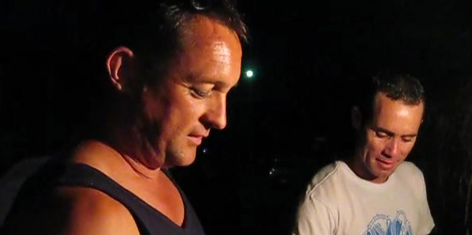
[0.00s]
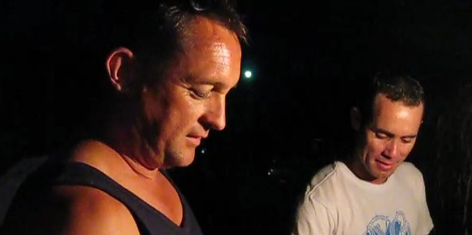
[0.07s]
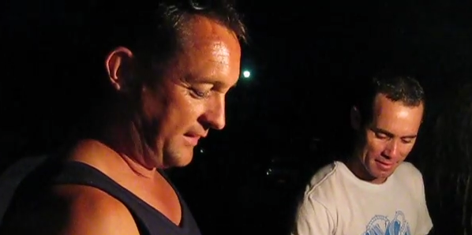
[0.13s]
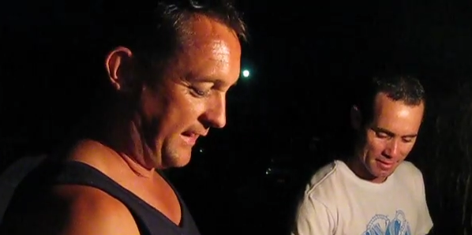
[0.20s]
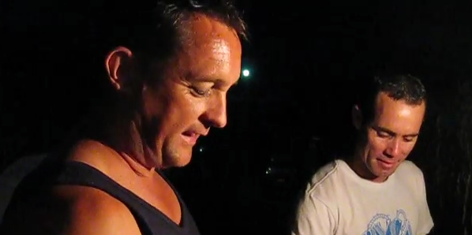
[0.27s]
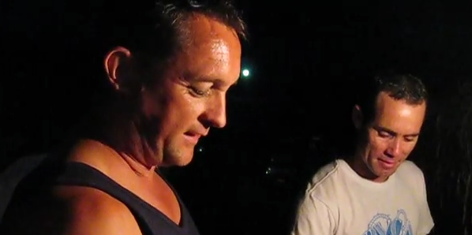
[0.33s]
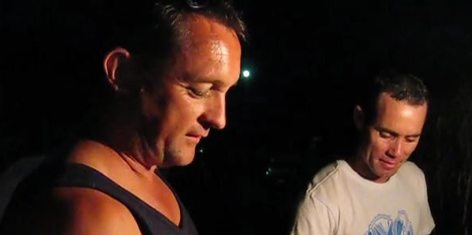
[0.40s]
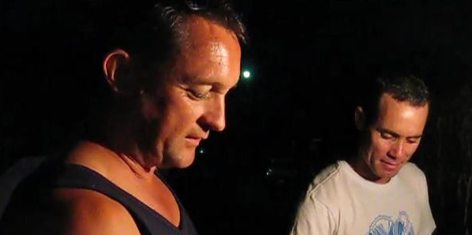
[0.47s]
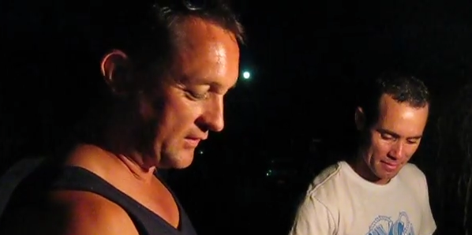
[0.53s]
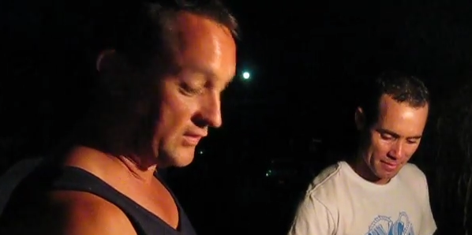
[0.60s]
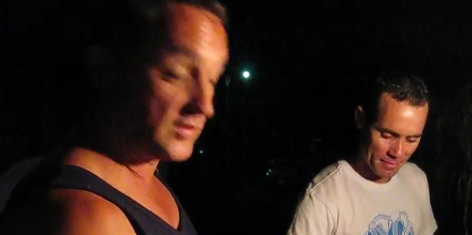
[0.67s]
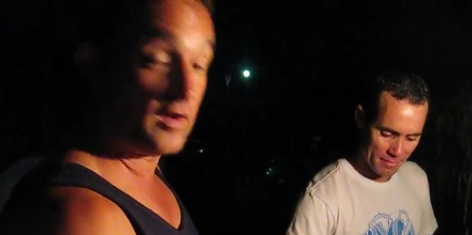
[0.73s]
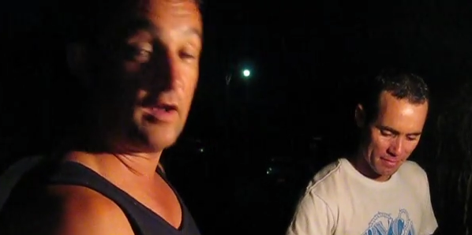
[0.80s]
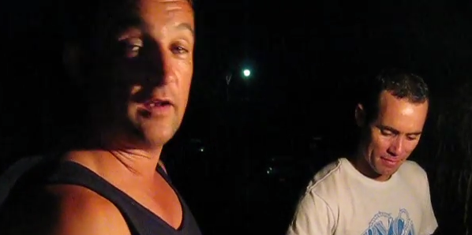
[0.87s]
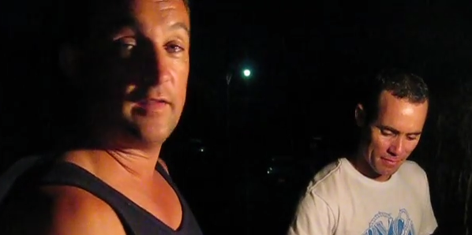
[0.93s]
Speaker 1: out of the
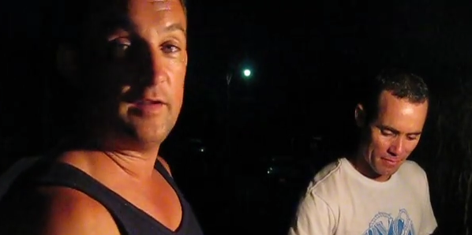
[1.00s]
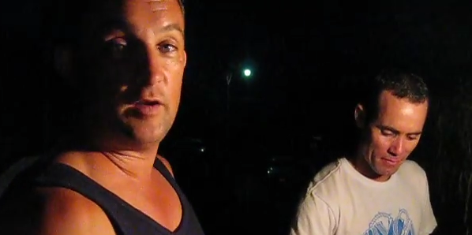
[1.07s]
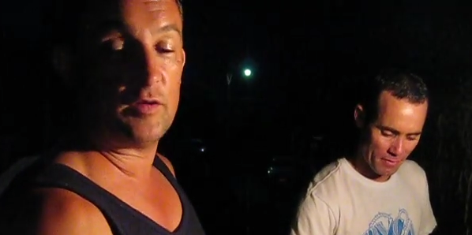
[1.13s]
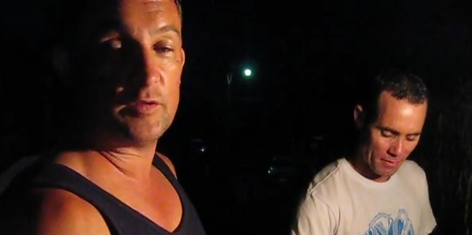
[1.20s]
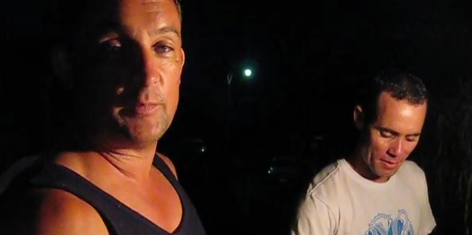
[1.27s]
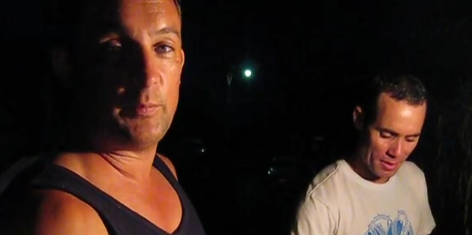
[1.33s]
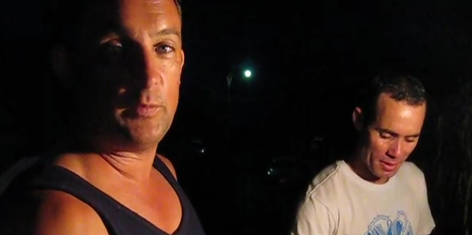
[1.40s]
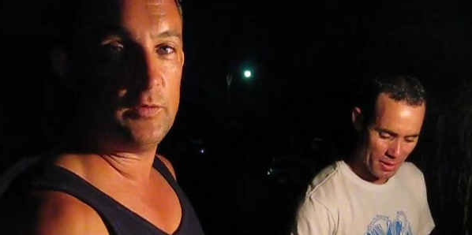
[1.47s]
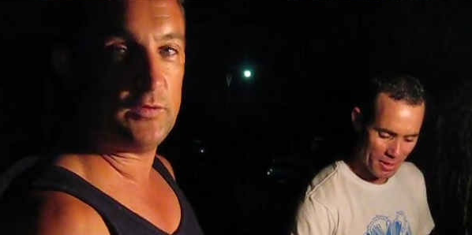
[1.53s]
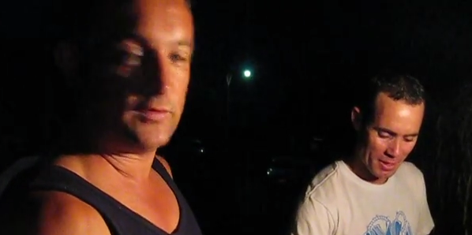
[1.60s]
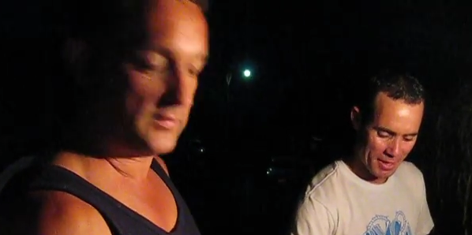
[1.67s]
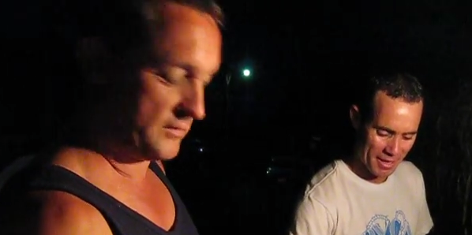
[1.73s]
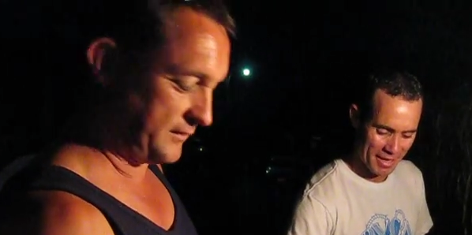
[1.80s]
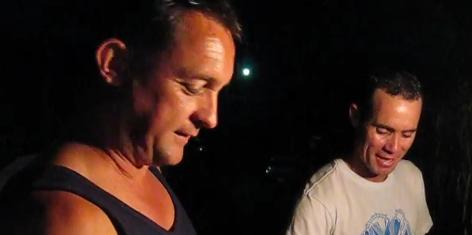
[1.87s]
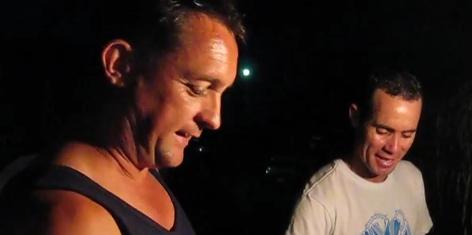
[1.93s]
side of the
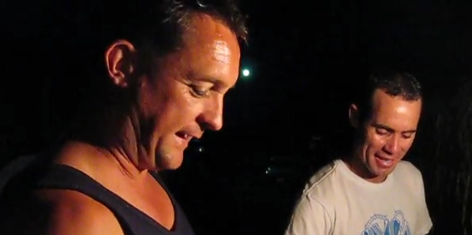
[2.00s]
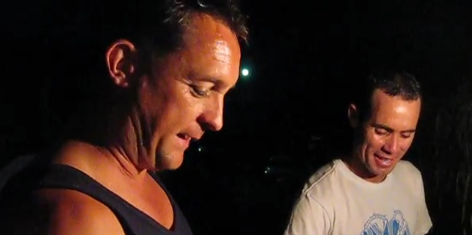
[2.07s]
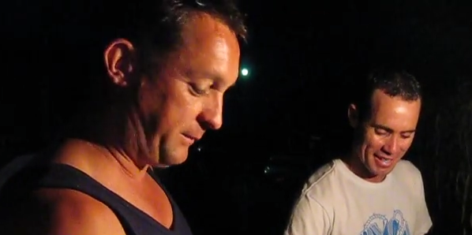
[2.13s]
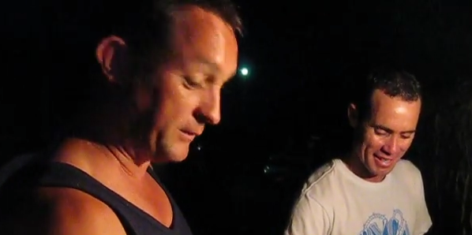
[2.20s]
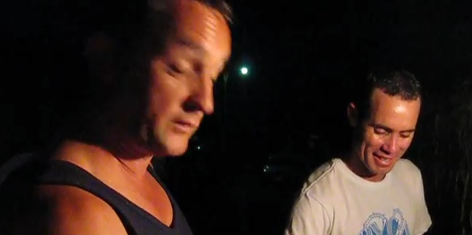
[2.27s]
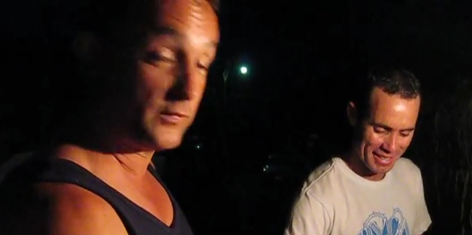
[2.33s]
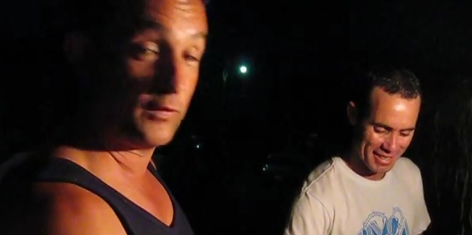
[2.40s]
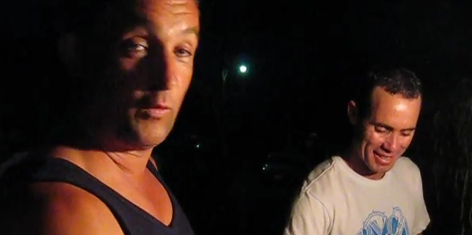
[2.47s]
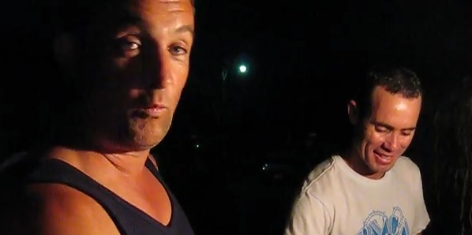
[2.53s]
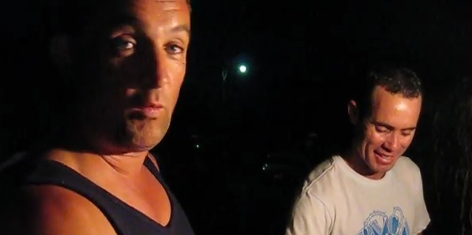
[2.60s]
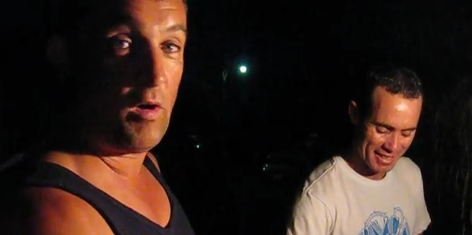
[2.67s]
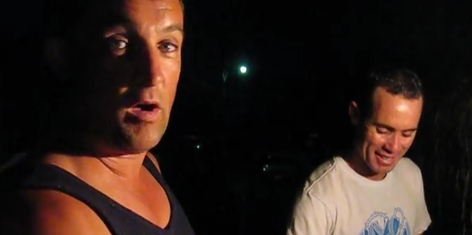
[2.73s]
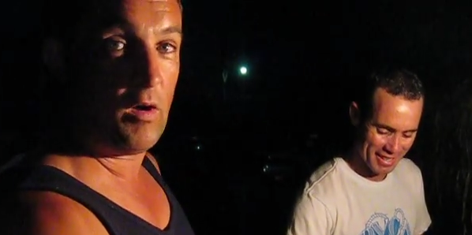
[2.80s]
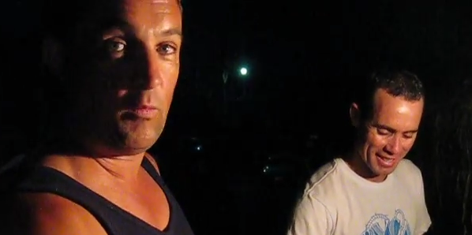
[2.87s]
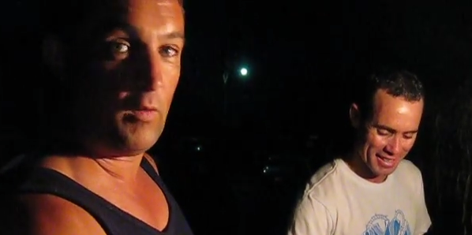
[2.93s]
octopus, and that happens for a
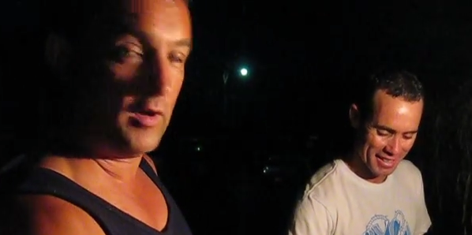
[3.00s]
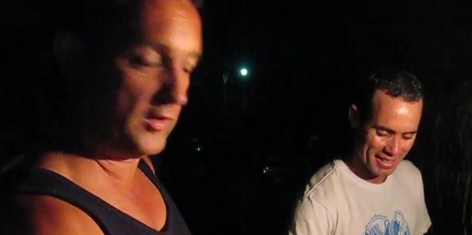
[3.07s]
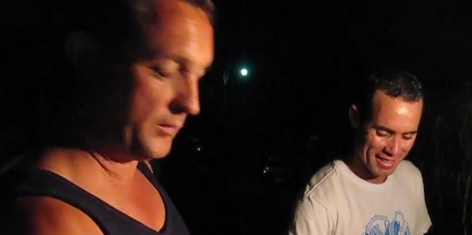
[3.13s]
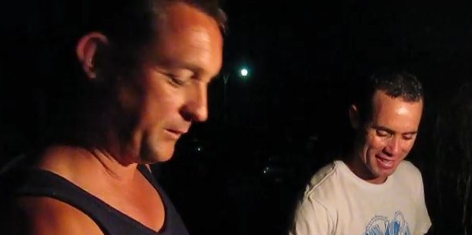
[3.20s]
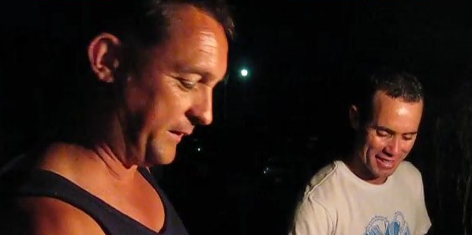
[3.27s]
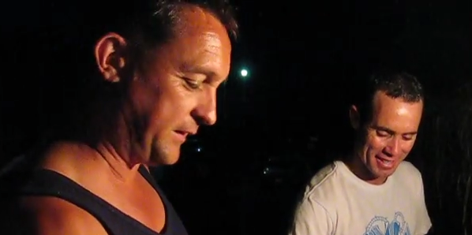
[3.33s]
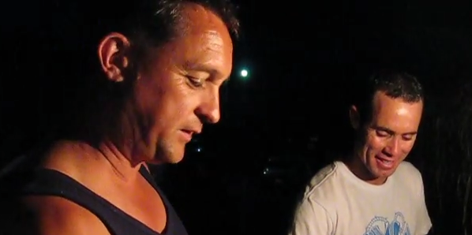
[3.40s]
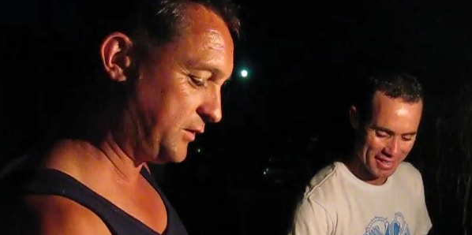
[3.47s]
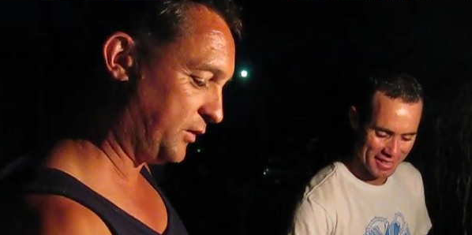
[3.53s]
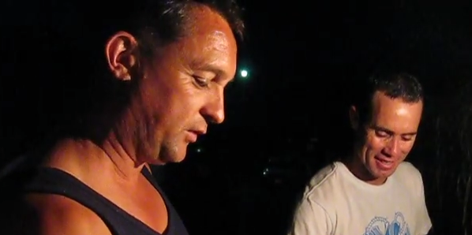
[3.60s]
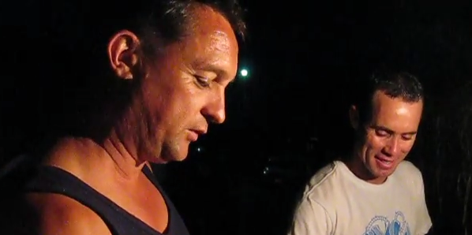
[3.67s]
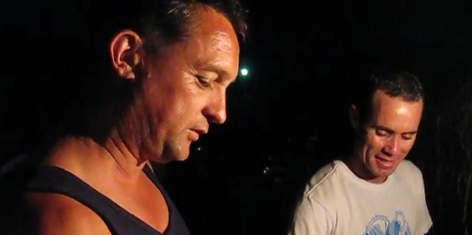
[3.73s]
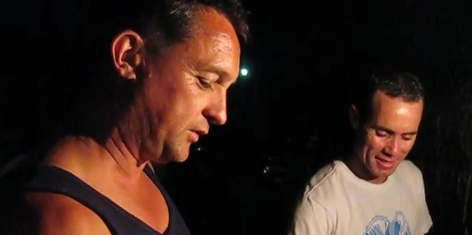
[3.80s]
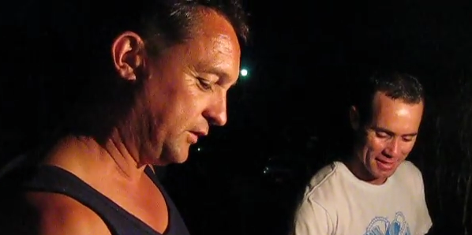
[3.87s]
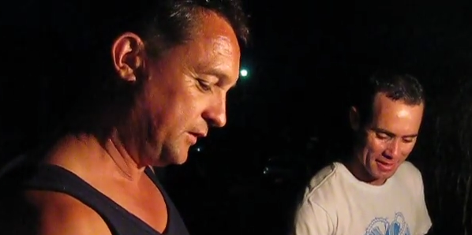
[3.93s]
while while it's being
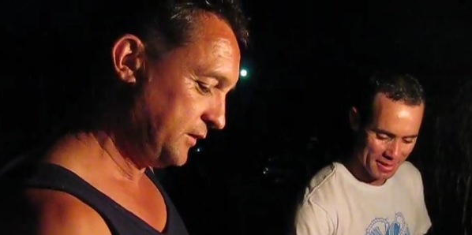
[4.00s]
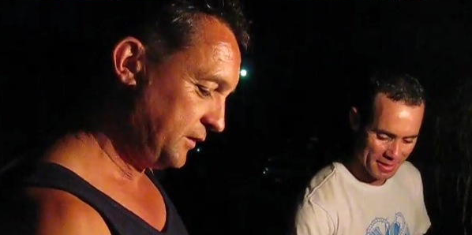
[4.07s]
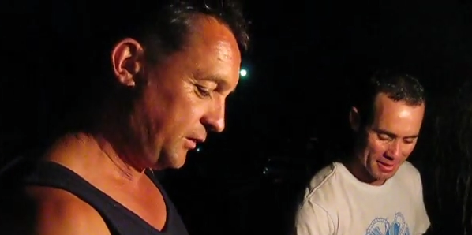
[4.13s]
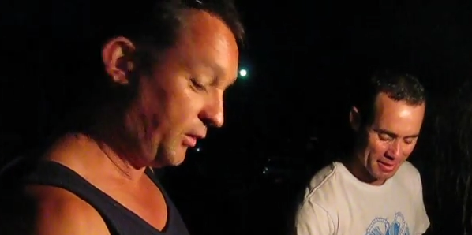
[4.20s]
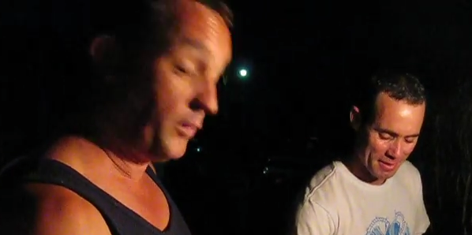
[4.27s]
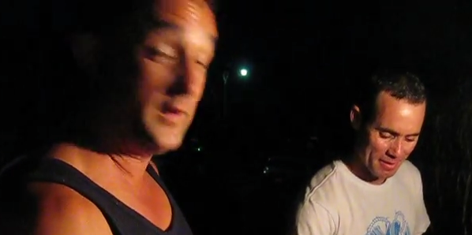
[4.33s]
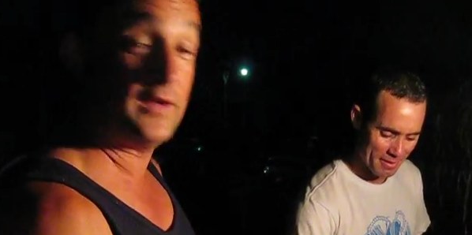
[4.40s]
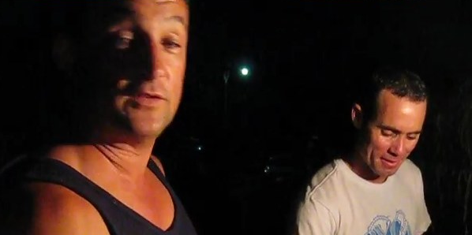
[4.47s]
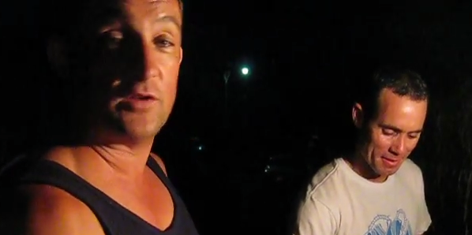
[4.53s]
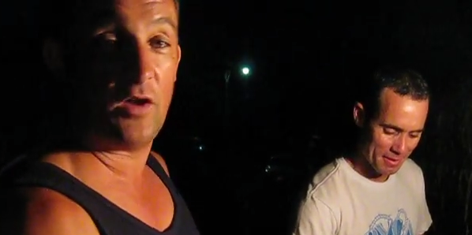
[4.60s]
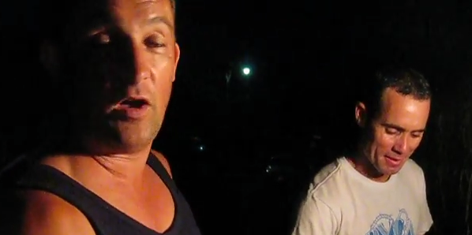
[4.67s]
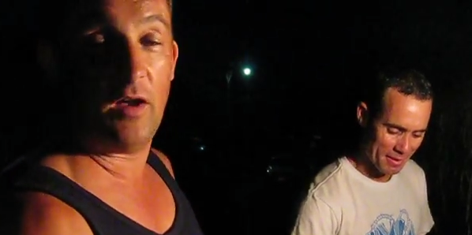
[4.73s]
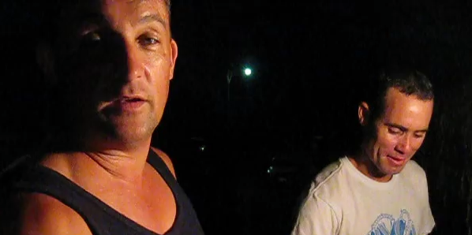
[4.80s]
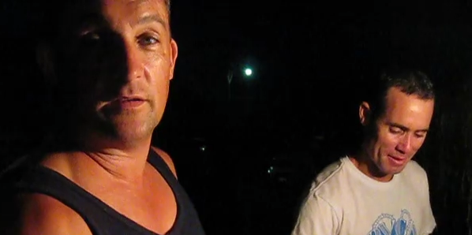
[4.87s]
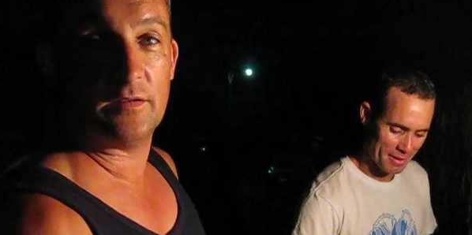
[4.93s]
cooked, or when it's
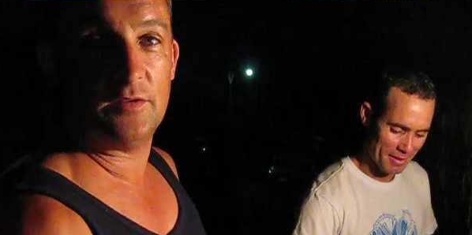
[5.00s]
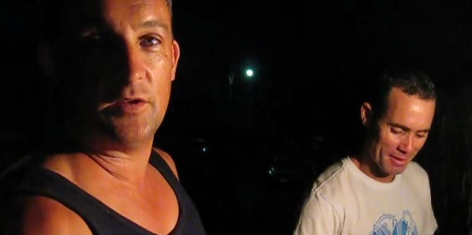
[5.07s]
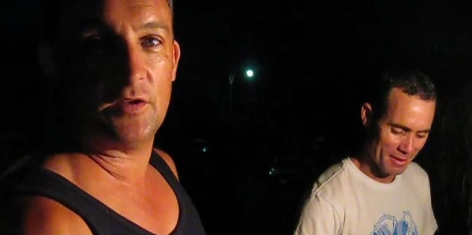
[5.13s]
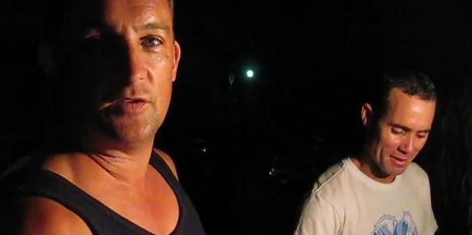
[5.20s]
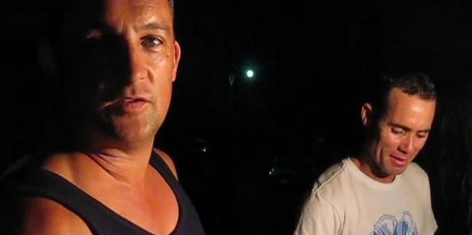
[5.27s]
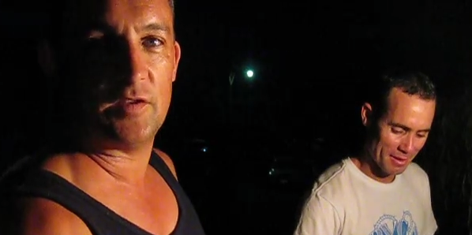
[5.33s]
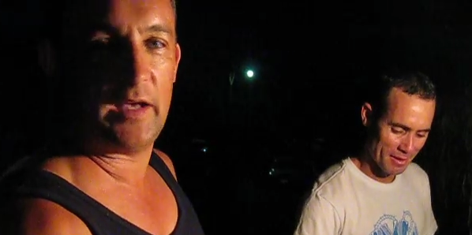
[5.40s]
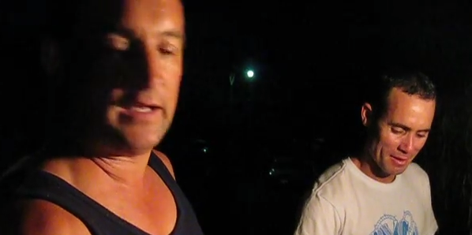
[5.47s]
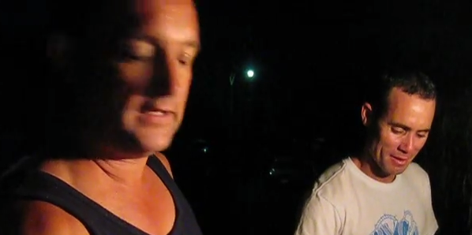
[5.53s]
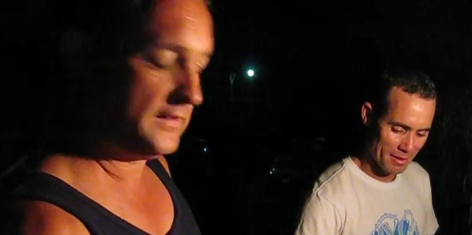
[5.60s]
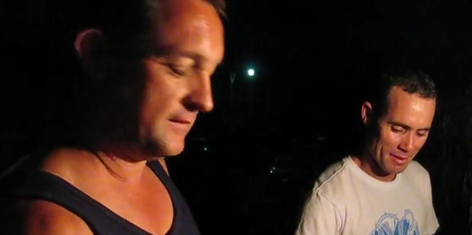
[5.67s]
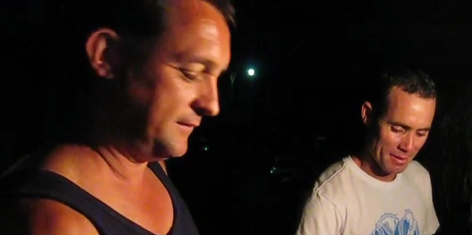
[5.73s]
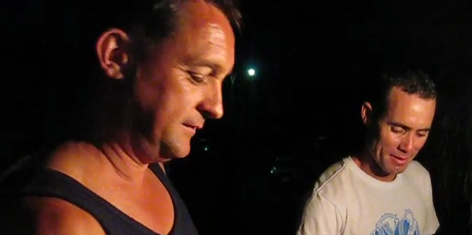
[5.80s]
hot, you could say.